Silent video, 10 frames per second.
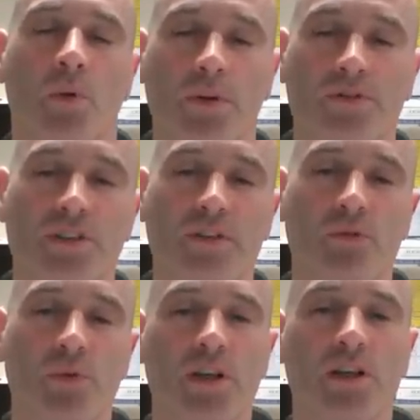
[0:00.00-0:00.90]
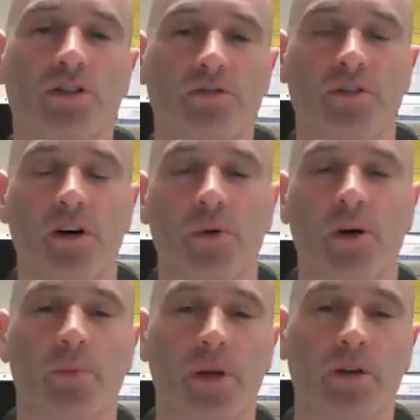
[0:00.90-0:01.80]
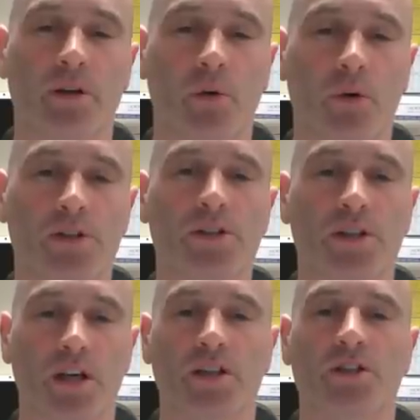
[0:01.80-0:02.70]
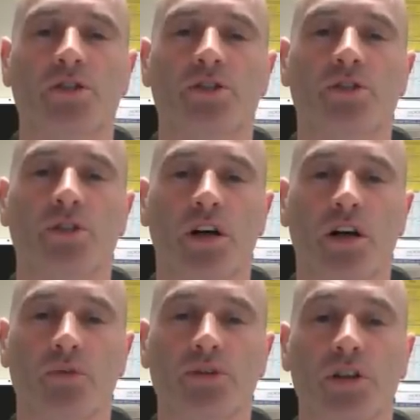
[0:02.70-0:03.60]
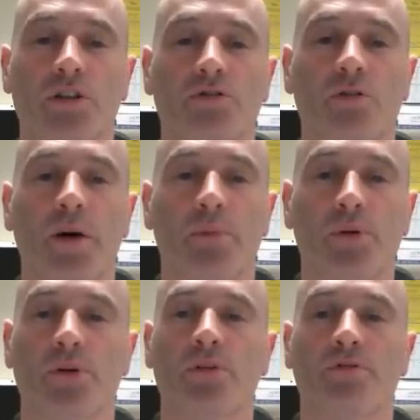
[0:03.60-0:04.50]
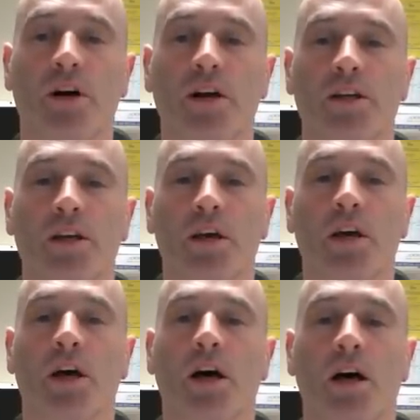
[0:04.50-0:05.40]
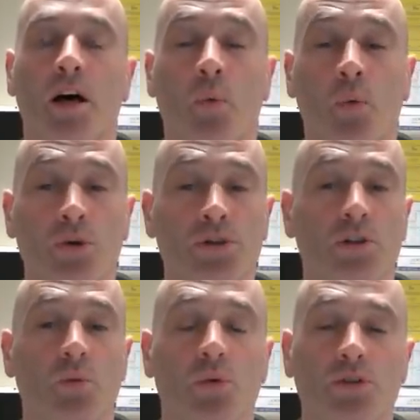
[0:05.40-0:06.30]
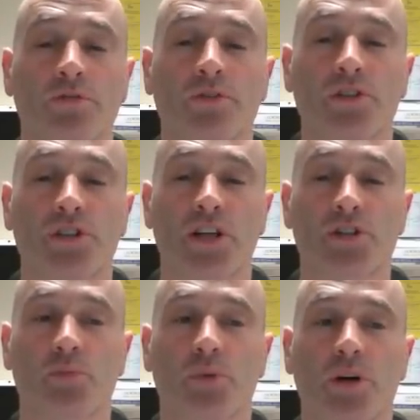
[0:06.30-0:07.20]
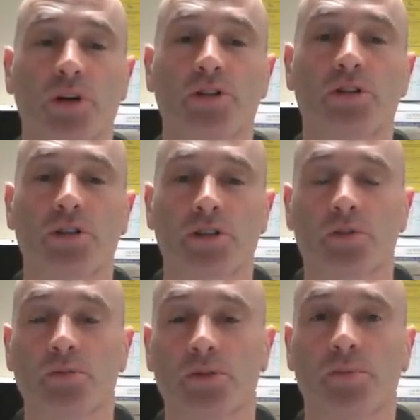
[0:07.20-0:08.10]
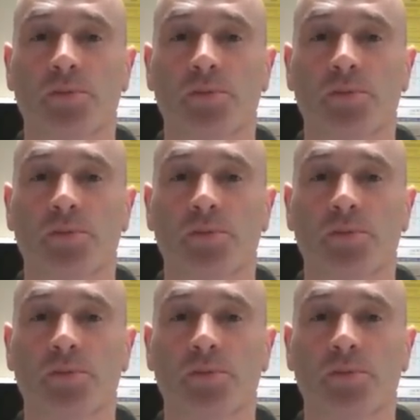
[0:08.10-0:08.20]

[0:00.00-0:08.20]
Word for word: We have several years of pharmacopoeial quality tests, results from our purified water and water for injection production systems.